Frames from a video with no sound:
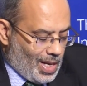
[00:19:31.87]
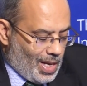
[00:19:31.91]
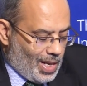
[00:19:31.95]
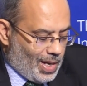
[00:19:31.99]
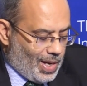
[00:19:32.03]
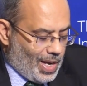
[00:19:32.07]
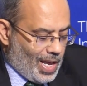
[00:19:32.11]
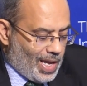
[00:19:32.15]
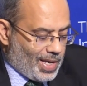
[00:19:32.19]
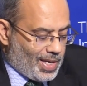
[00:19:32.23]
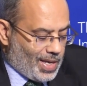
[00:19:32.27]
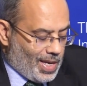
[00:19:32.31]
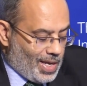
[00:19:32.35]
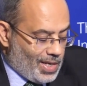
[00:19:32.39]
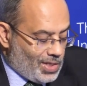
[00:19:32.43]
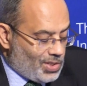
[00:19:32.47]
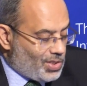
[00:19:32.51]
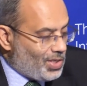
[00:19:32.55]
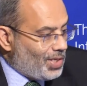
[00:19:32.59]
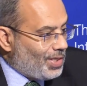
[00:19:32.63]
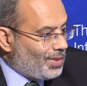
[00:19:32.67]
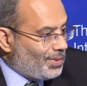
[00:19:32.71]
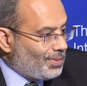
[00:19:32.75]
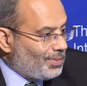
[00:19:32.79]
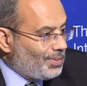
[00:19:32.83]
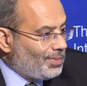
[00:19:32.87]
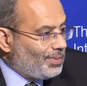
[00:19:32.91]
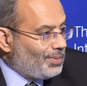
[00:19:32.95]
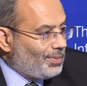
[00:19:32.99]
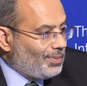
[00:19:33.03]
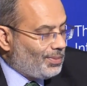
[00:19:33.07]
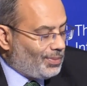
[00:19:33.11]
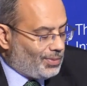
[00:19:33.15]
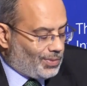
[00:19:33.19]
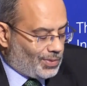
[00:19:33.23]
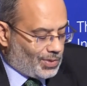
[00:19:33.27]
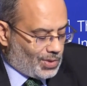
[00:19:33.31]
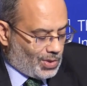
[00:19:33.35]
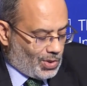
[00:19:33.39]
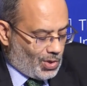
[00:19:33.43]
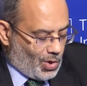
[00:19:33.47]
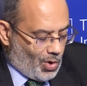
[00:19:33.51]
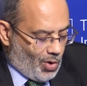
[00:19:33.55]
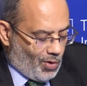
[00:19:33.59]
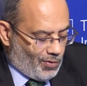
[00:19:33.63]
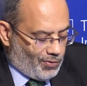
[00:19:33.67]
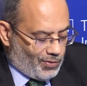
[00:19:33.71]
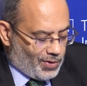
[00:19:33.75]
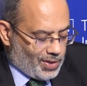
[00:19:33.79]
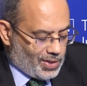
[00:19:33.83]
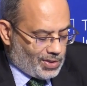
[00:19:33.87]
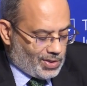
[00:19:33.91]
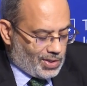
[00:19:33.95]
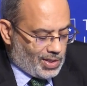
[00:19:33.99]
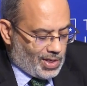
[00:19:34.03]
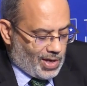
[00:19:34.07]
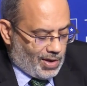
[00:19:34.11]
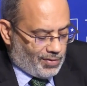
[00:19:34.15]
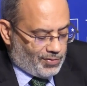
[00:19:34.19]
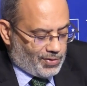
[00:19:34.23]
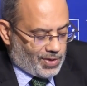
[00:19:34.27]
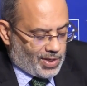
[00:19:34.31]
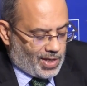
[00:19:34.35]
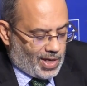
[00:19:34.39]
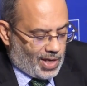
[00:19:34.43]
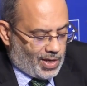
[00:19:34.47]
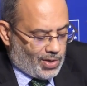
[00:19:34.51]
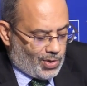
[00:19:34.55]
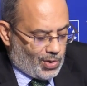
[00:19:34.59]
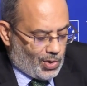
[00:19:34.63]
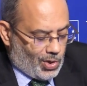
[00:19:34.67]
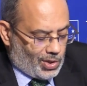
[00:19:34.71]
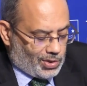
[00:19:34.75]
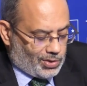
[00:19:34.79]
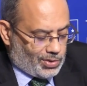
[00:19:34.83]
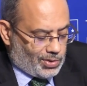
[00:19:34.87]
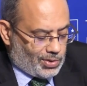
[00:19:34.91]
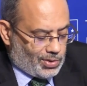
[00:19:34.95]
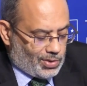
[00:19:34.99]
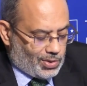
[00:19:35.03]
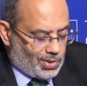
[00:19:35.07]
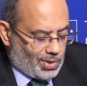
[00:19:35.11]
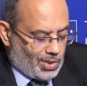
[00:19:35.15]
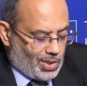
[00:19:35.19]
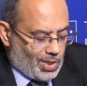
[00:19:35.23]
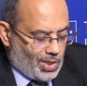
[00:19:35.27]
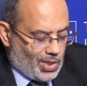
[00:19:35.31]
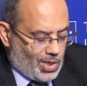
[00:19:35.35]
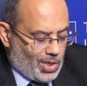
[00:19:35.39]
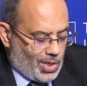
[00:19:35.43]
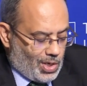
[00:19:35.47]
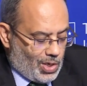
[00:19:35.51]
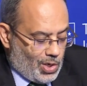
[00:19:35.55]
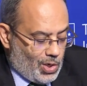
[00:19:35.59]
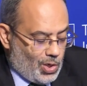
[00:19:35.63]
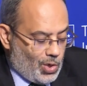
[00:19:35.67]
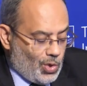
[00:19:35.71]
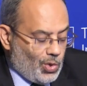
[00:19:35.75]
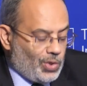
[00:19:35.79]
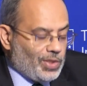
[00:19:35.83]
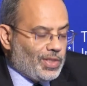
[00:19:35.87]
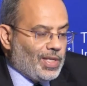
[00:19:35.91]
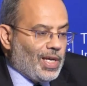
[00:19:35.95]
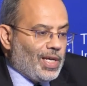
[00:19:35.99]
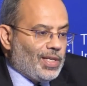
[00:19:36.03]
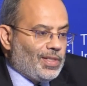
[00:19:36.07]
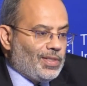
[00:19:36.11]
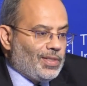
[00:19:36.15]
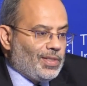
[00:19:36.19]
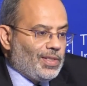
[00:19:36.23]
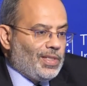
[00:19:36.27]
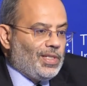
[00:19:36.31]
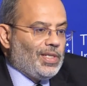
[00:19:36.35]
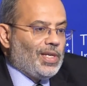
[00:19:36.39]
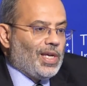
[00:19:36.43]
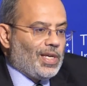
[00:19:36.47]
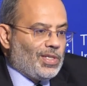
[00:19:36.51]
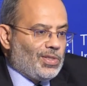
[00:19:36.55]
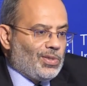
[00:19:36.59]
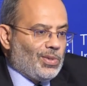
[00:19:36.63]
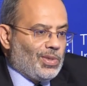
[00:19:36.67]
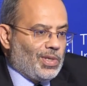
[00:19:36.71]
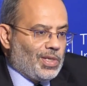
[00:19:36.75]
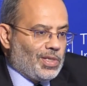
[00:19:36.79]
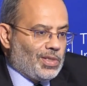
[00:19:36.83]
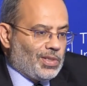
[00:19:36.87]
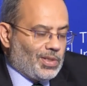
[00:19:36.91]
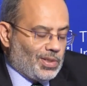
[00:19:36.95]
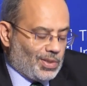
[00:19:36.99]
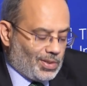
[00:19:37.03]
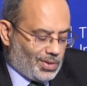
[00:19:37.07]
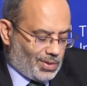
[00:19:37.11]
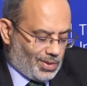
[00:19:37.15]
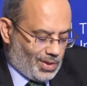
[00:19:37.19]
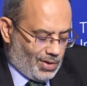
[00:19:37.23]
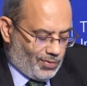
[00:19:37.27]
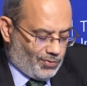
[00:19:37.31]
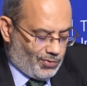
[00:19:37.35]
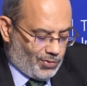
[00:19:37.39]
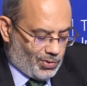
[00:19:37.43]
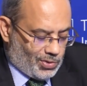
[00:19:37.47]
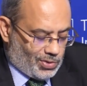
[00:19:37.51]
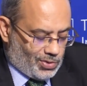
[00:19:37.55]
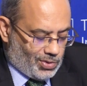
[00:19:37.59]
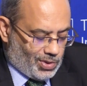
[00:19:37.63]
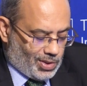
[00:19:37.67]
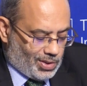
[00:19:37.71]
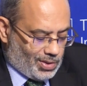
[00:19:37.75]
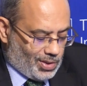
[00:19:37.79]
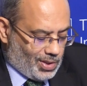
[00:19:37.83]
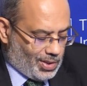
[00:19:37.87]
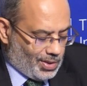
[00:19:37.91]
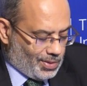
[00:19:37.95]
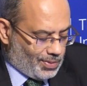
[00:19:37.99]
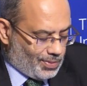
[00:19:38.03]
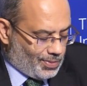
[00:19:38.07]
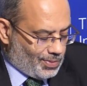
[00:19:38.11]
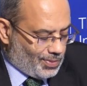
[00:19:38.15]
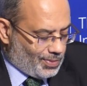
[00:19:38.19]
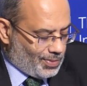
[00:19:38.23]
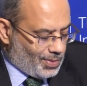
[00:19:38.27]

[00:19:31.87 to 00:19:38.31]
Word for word: Unlike Asia, conflicts in Africa are not looked at in isolation, unfortunately.